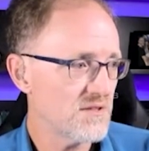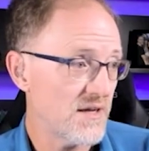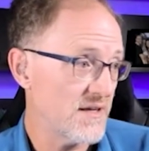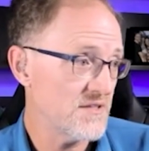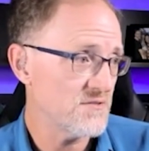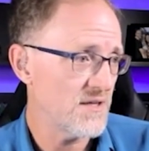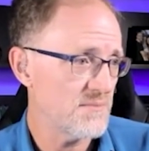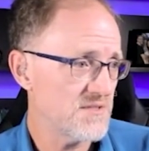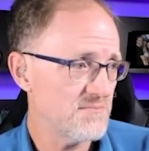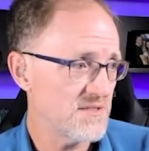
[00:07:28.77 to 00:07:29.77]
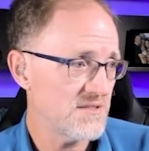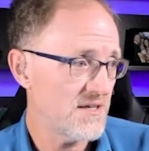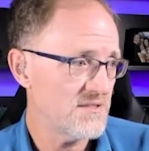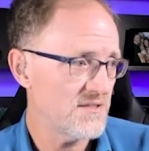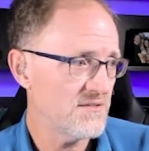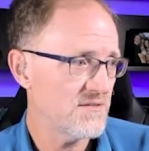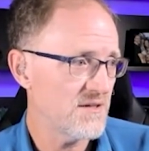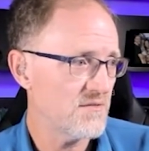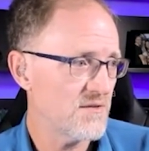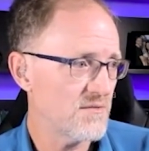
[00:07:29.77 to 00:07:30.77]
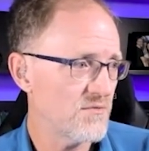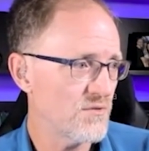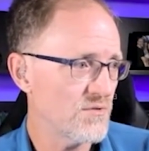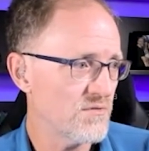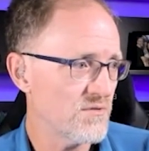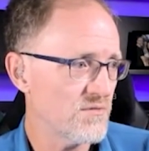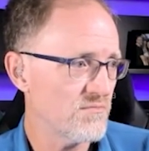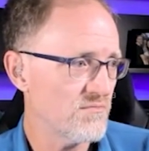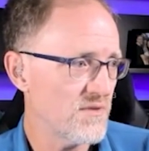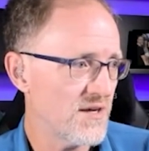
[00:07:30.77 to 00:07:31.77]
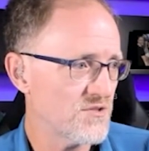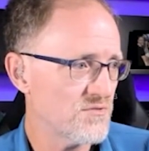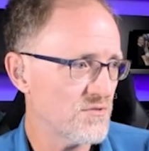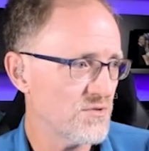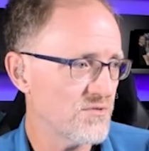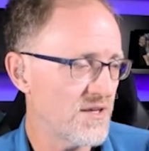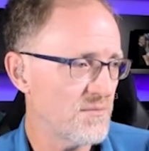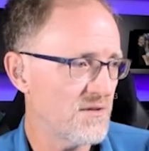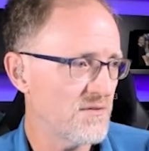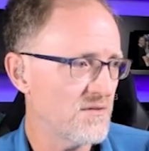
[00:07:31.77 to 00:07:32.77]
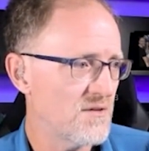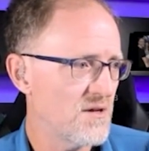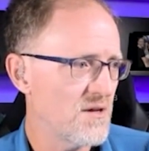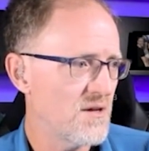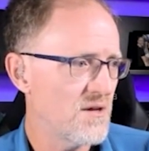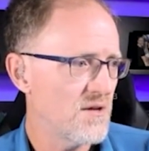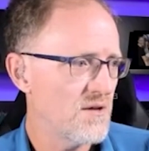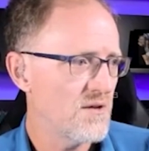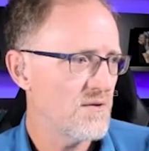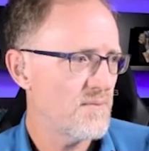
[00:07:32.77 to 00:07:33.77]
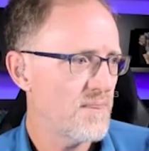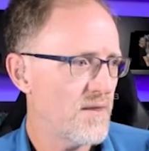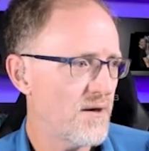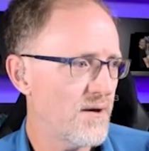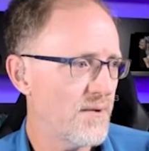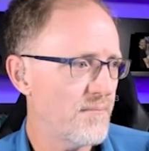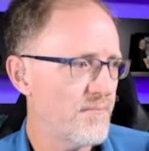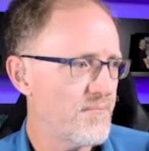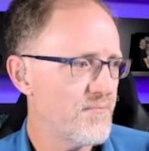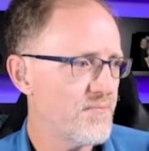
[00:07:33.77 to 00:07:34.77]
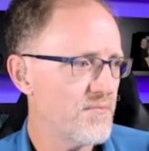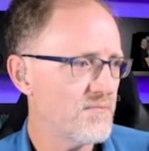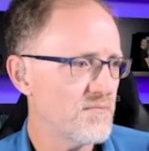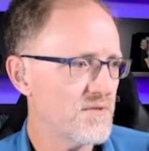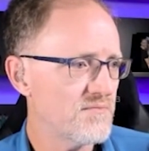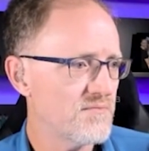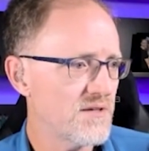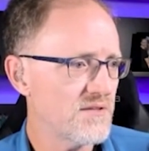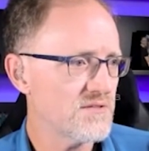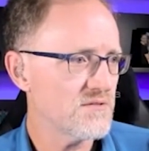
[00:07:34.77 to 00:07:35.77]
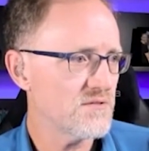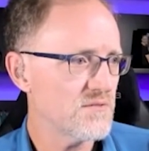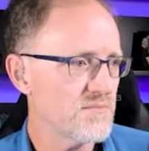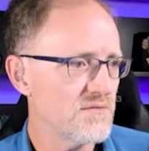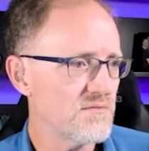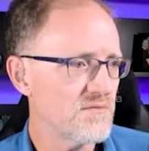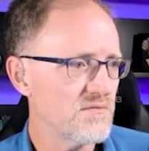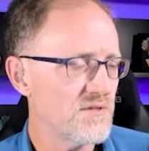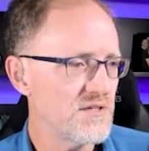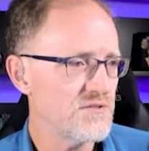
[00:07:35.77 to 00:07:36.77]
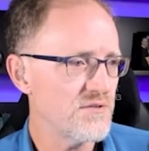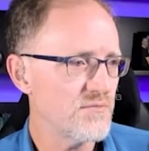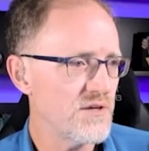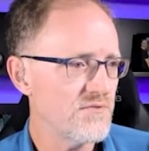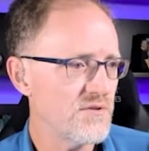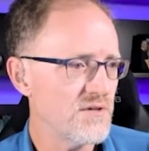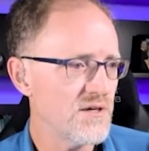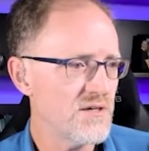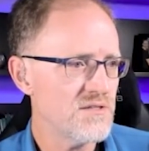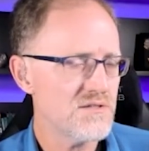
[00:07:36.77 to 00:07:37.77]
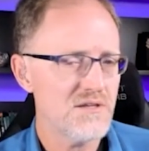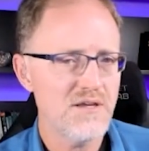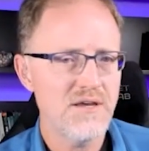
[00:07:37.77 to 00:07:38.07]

I guess her name's Miss Casey. I don't, I don't know her, her actual her real name is. Um, I'm going to make this a little bit easier to read for you guys.